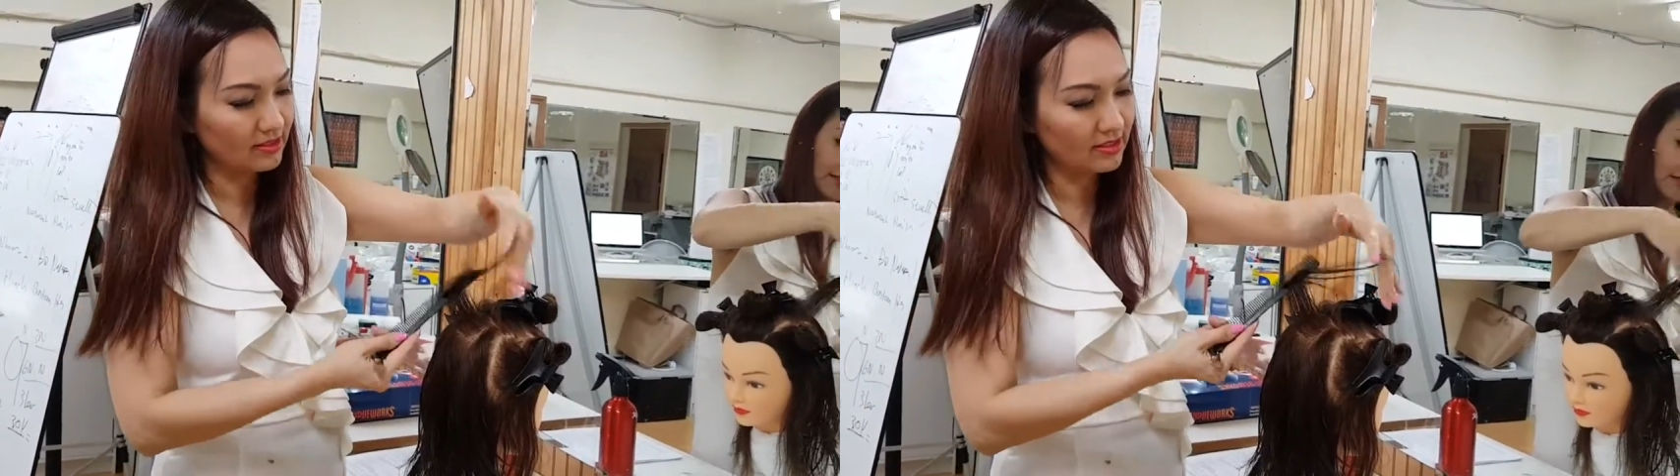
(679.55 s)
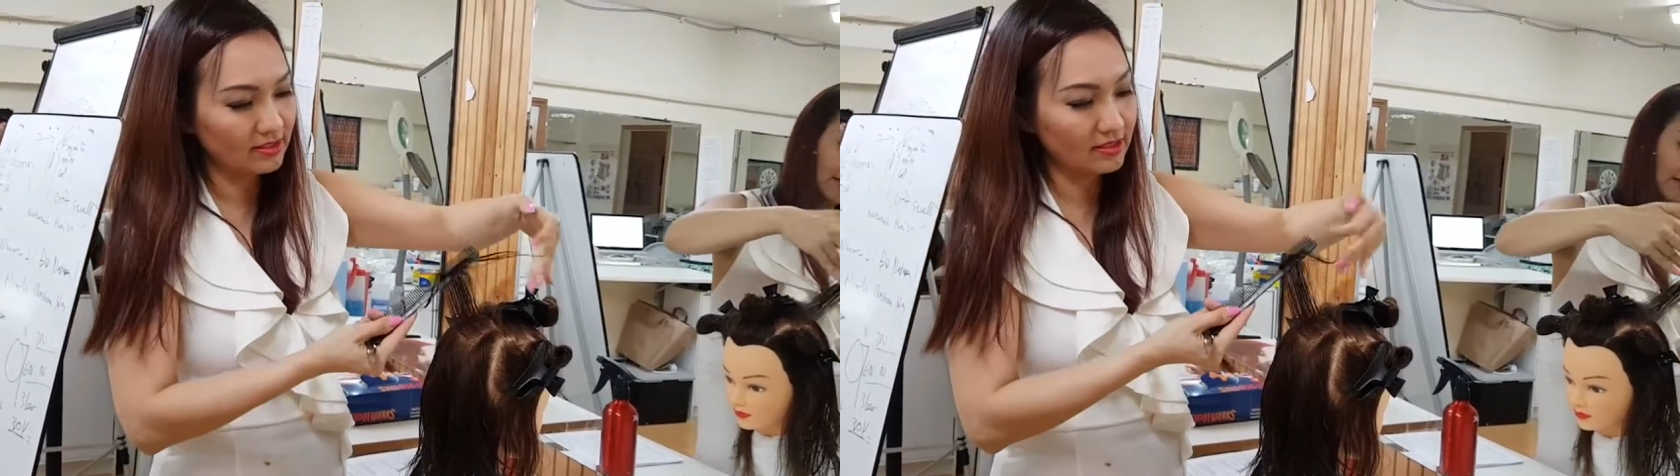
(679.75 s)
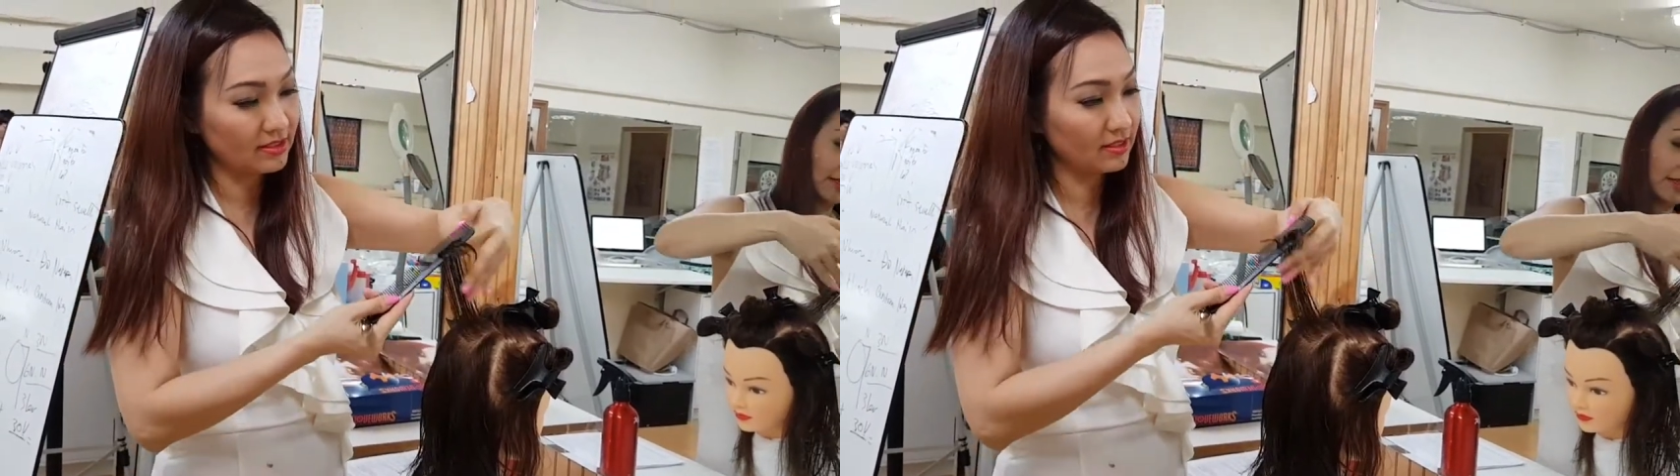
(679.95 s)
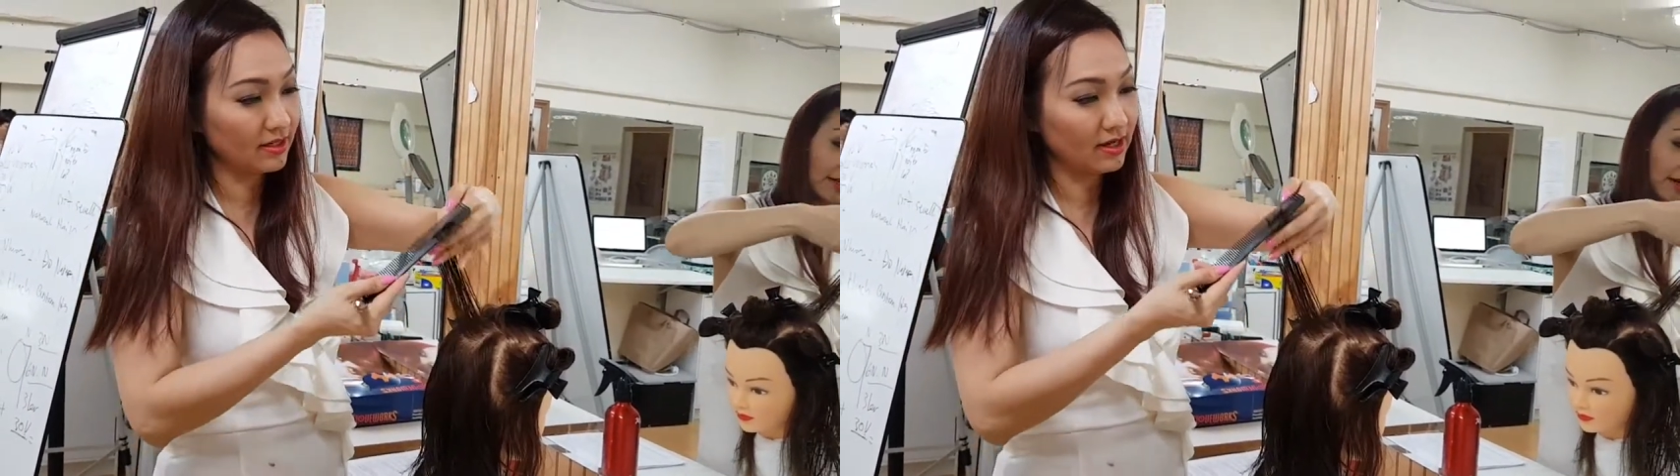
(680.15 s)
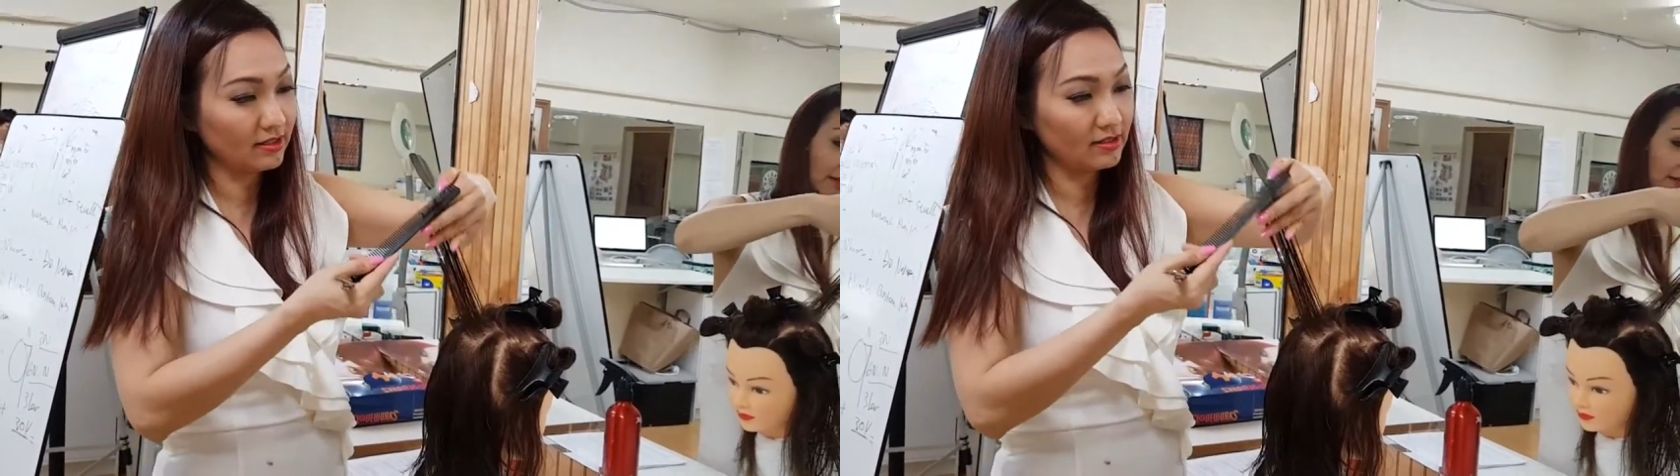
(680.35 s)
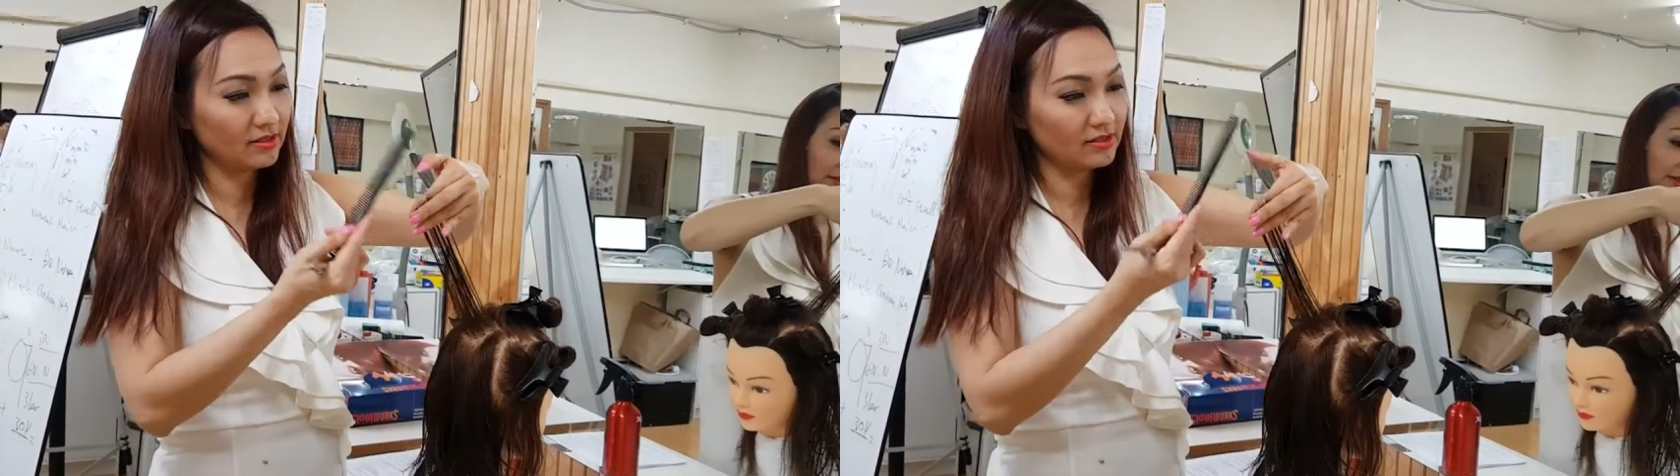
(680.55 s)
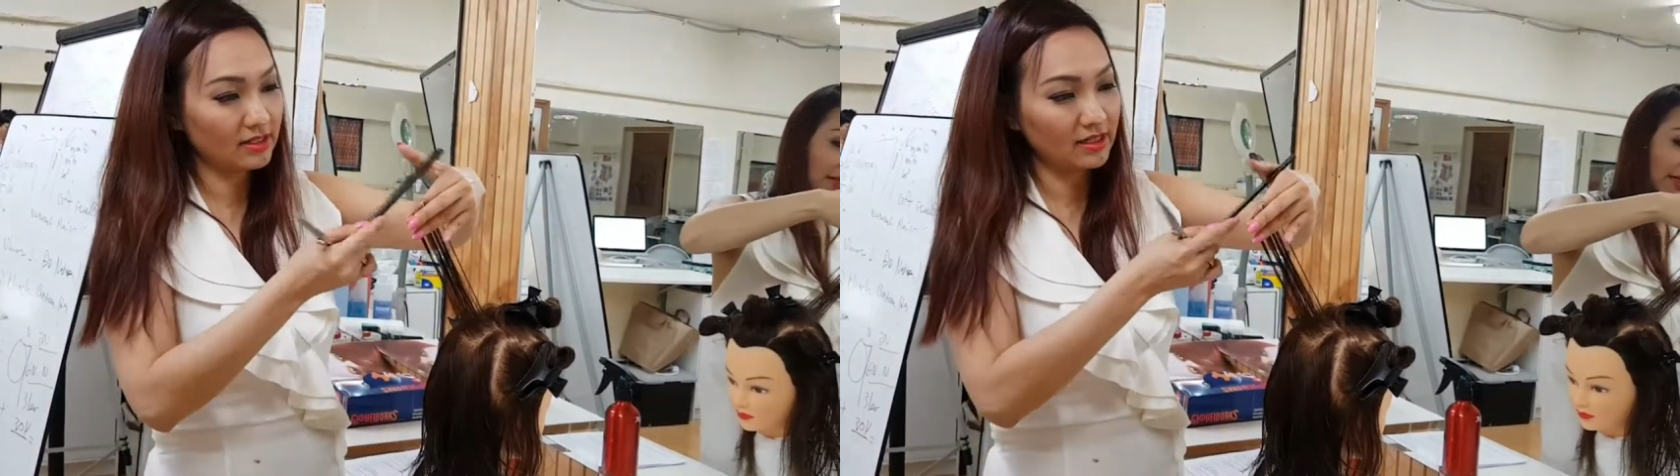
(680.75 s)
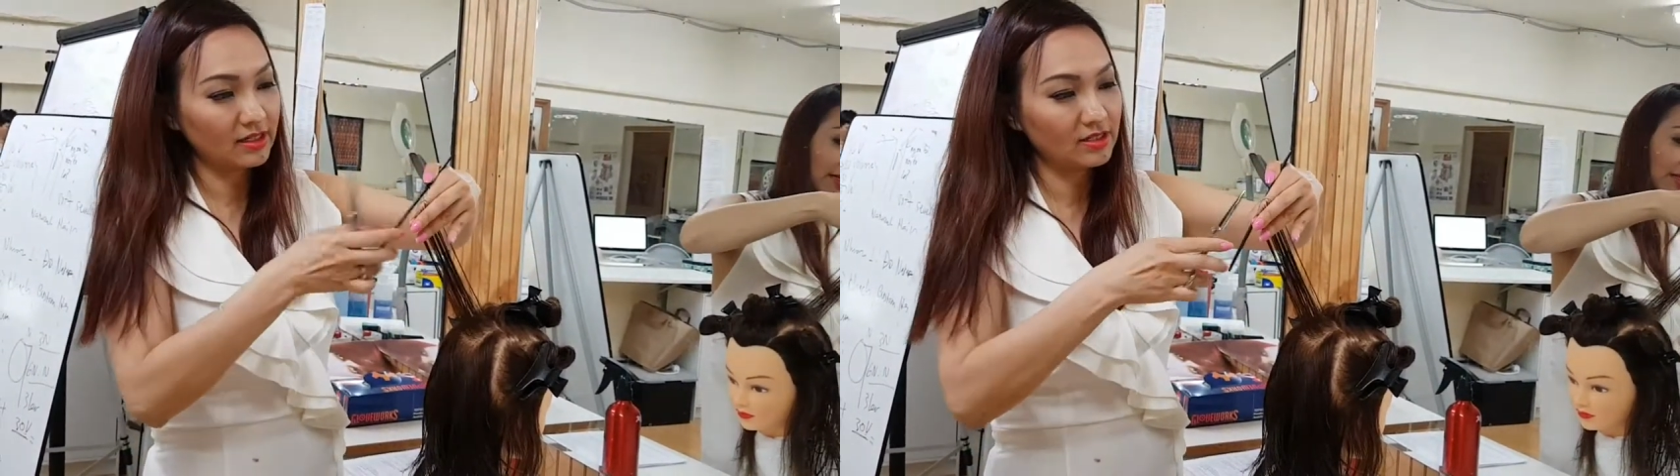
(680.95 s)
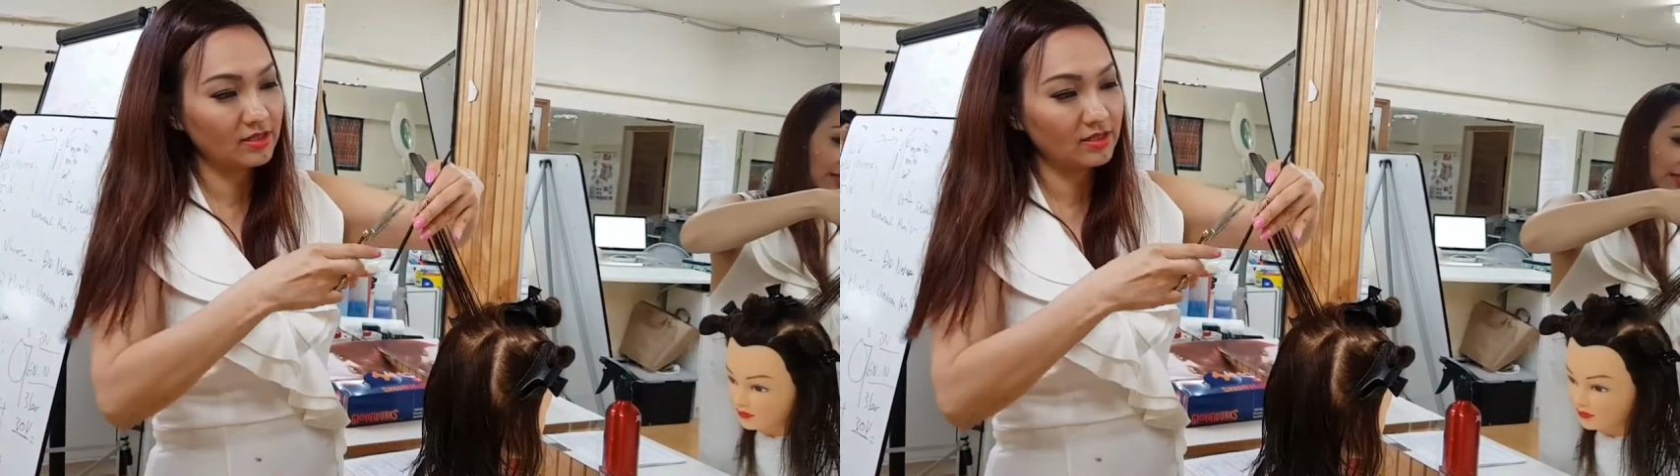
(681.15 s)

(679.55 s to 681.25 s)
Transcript: This is another technique